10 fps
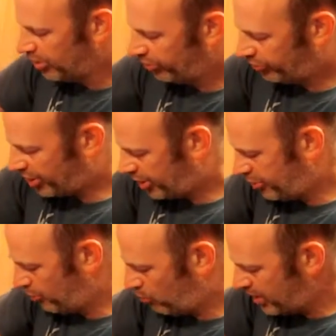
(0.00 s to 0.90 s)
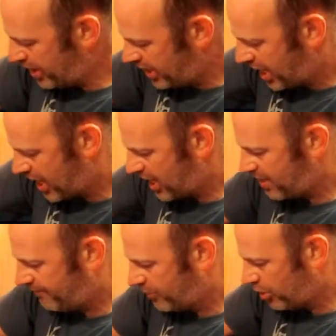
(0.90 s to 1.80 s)
So we
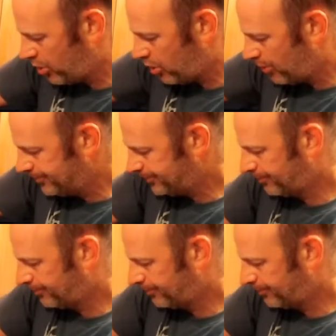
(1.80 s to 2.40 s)
have got,